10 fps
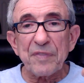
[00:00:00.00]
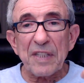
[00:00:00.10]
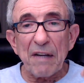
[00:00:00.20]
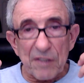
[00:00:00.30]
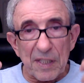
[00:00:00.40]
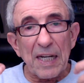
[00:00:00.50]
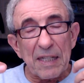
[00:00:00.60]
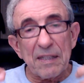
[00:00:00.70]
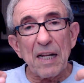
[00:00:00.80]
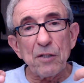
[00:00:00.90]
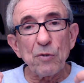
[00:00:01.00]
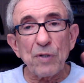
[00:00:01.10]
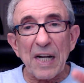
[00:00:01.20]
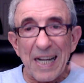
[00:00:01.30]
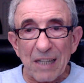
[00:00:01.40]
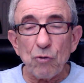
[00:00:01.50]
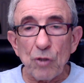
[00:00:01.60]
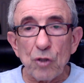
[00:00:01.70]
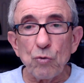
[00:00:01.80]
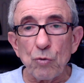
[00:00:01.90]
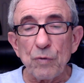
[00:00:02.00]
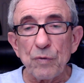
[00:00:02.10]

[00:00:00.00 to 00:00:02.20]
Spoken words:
Everything I tell you, I actually do.